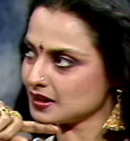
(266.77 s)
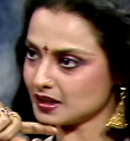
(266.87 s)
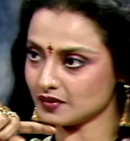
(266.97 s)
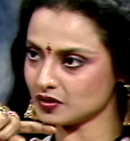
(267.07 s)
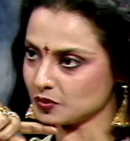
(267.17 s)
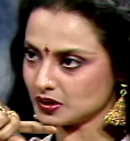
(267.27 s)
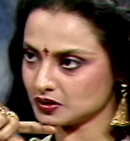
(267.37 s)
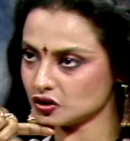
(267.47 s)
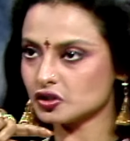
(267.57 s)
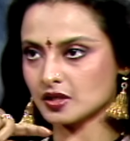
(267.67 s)
In every way.
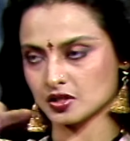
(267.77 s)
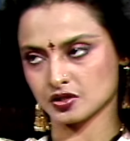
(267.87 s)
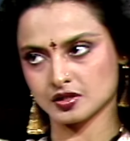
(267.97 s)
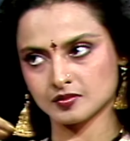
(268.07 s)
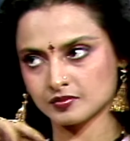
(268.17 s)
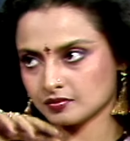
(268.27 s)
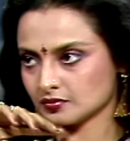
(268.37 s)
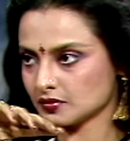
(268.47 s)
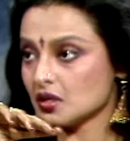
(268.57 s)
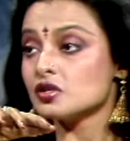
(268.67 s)
She's changed.
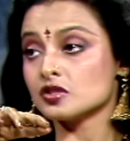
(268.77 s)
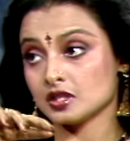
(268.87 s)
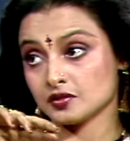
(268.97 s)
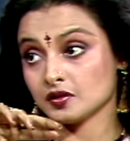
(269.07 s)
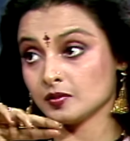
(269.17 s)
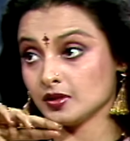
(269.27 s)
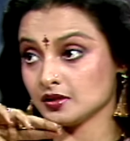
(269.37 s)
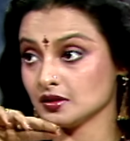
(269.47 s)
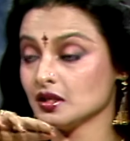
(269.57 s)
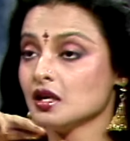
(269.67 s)
Changed for the
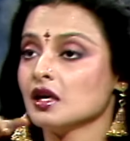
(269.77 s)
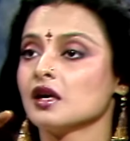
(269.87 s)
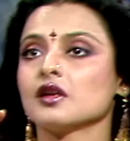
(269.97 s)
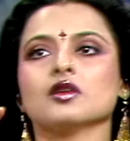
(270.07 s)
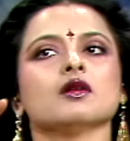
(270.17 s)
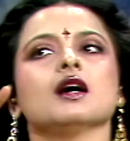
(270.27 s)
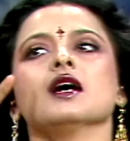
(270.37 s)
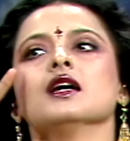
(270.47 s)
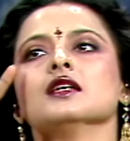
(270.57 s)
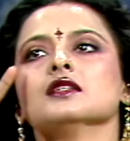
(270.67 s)
better. You know,
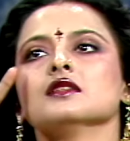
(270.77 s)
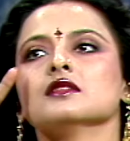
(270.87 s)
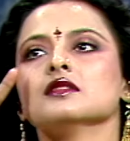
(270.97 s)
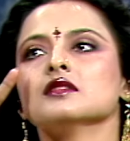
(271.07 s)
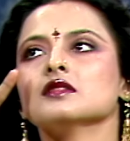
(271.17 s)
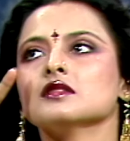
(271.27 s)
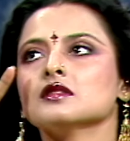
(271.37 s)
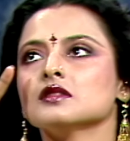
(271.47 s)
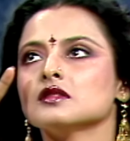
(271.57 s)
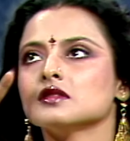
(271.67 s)
I
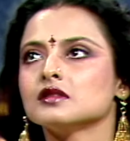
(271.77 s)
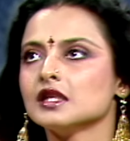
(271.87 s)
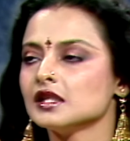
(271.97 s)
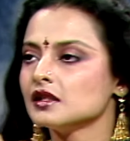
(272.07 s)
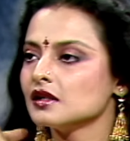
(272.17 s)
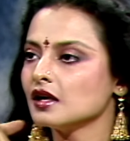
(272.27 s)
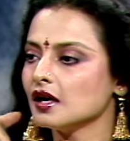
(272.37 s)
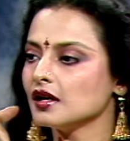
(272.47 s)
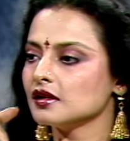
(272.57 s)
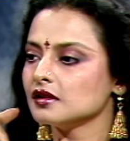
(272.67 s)
think
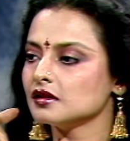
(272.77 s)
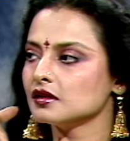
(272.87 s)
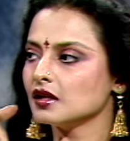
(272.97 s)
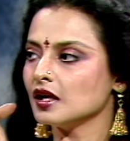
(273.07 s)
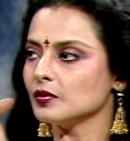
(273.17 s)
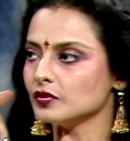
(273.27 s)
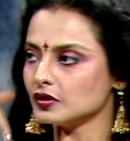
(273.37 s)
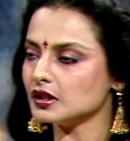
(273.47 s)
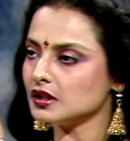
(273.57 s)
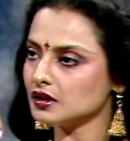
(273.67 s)
I am
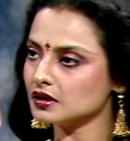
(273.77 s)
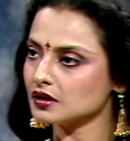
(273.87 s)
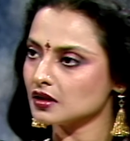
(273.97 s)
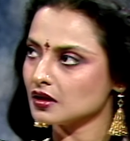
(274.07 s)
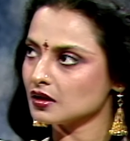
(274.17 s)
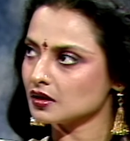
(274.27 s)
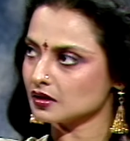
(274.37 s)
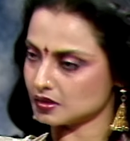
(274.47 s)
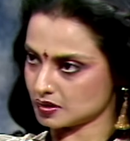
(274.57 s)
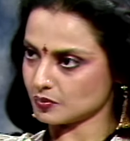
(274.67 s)
really
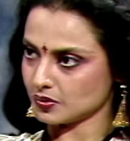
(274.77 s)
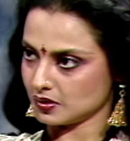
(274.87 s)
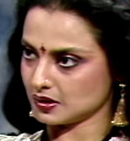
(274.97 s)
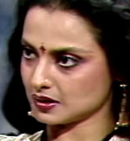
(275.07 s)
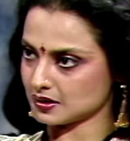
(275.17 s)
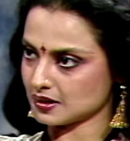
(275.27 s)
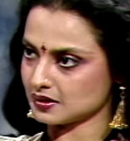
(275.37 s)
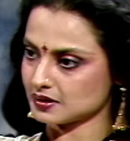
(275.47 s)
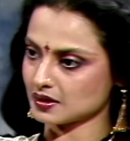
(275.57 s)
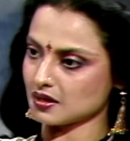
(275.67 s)
the symbol in the
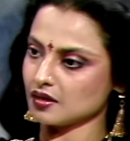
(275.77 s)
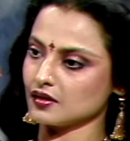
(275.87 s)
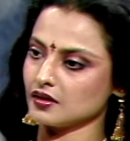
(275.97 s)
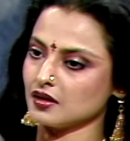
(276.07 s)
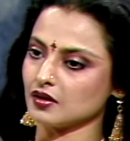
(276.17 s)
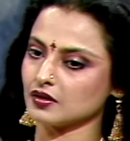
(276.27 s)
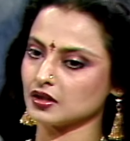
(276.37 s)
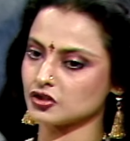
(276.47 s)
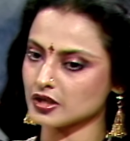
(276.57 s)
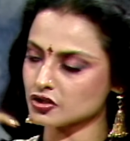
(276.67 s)
sense that the
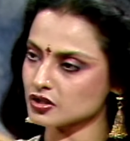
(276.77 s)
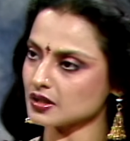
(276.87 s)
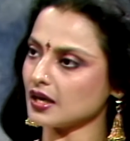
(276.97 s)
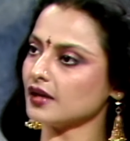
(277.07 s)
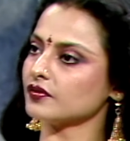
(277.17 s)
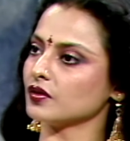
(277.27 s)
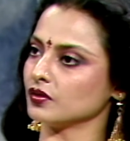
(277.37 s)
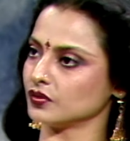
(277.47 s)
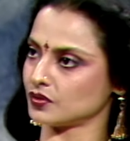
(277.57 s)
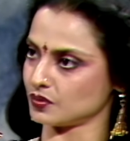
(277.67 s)
changes I've
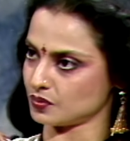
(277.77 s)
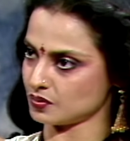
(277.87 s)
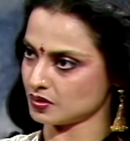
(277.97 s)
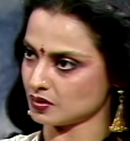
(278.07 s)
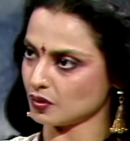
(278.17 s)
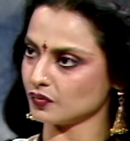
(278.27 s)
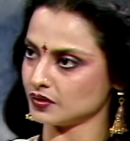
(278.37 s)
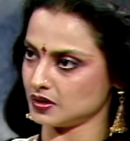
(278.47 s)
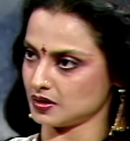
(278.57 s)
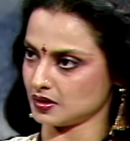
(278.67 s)
gone through over
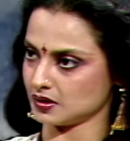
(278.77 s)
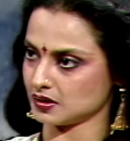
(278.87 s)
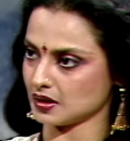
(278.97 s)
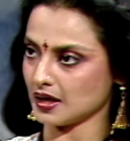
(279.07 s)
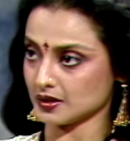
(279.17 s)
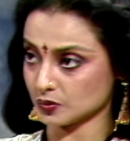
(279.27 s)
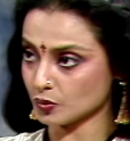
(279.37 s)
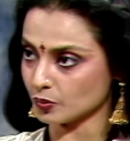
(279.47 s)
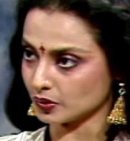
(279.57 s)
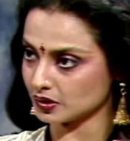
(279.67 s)
the years as a
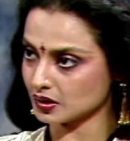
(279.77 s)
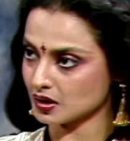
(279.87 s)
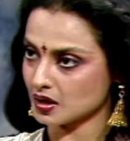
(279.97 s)
woman,